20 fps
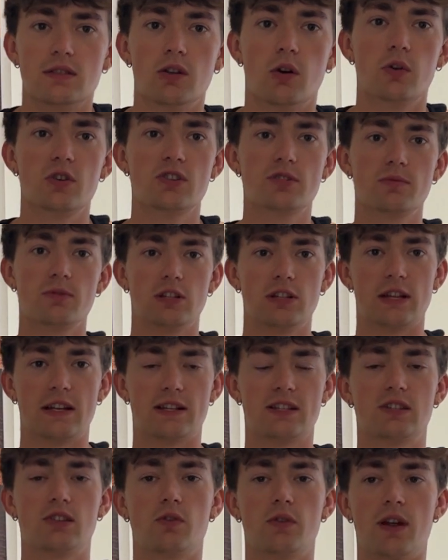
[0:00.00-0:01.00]
noticeably like
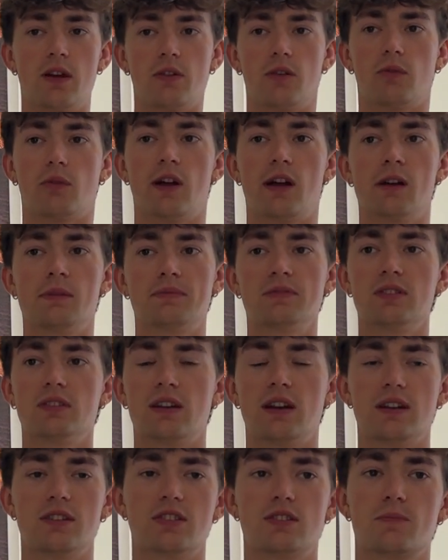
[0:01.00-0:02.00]
slow down the reps and
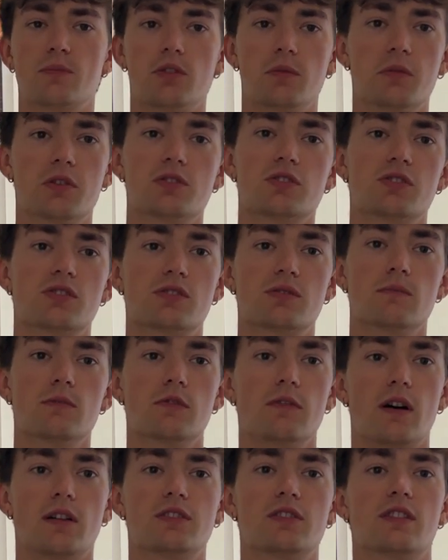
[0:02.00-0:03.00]
then I just pretty much just
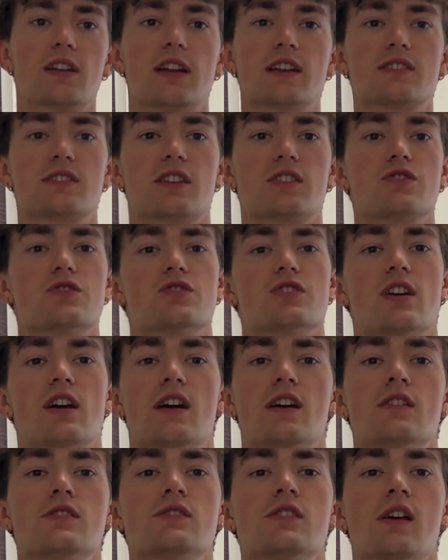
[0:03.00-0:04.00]
move on to the next
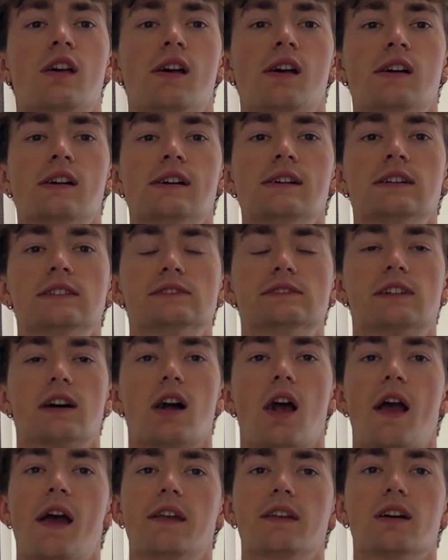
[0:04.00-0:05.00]
exercise.
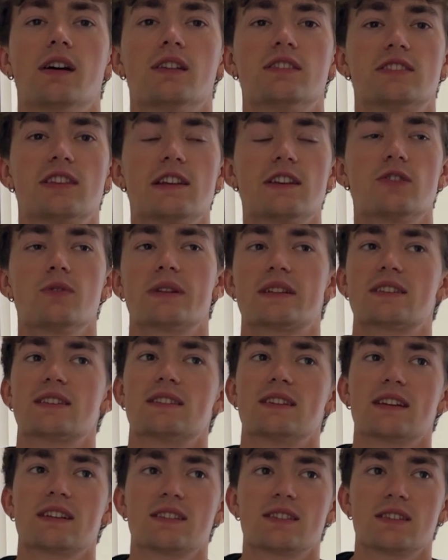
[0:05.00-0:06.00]
And uh, instead of doing
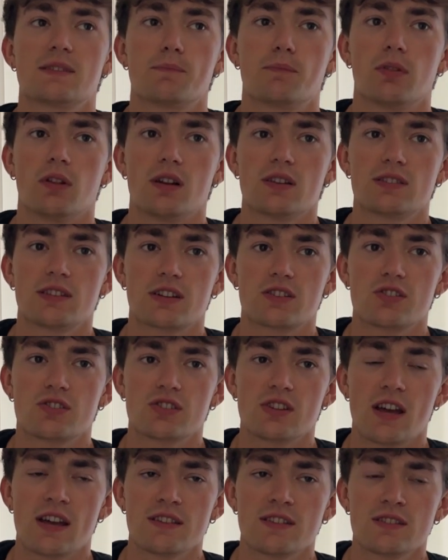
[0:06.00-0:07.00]
six plus
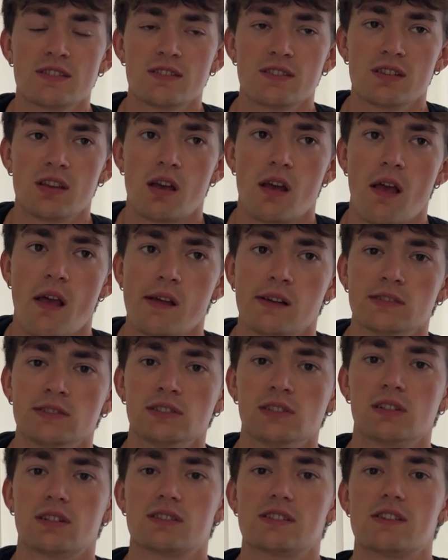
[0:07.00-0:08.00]
exercises,
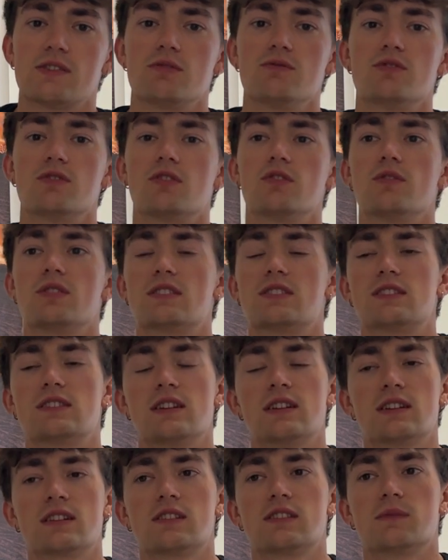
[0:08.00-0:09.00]
because I was usually doing
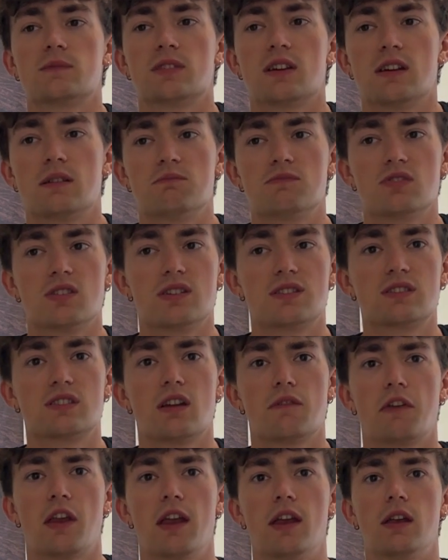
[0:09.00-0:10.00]
six, sometimes like
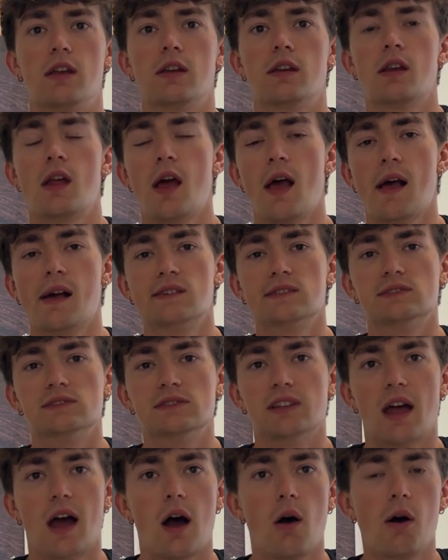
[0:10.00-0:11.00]
seven, eight,
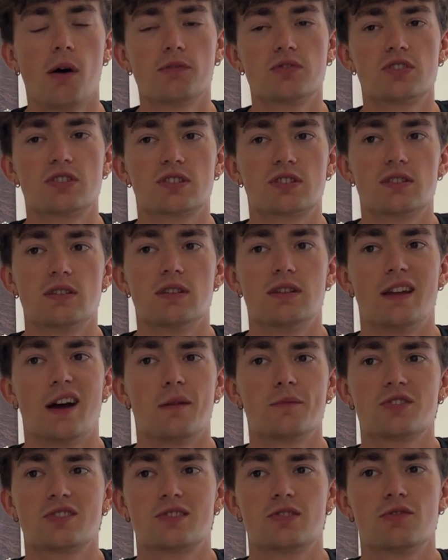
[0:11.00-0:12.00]
now I was just, now
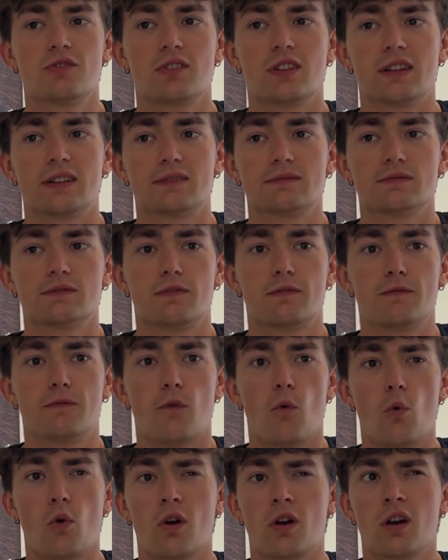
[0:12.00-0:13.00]
I'm just doing like
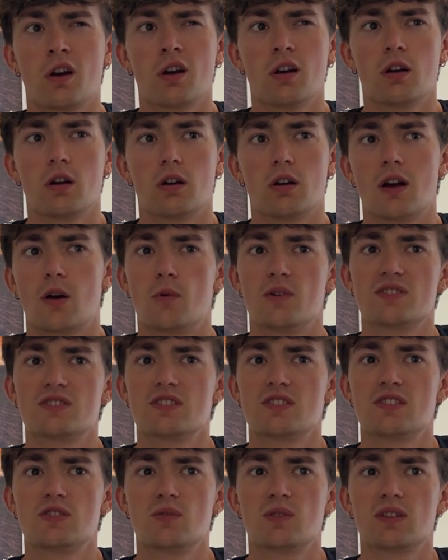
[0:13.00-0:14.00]
four, or I was
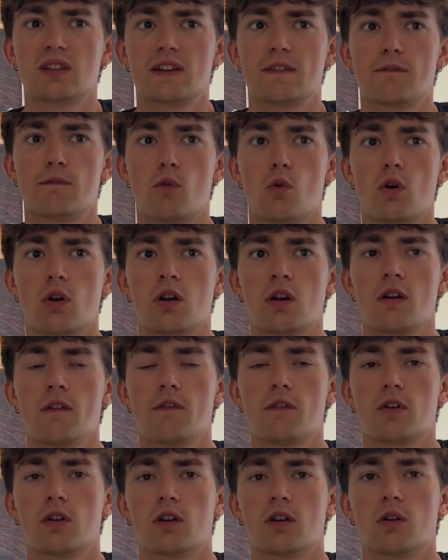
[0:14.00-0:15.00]
just doing like four
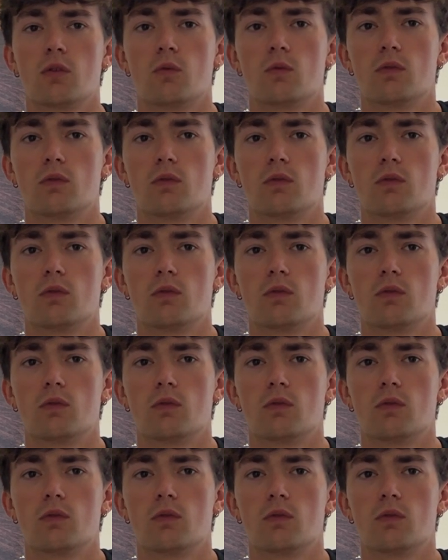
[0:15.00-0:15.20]
for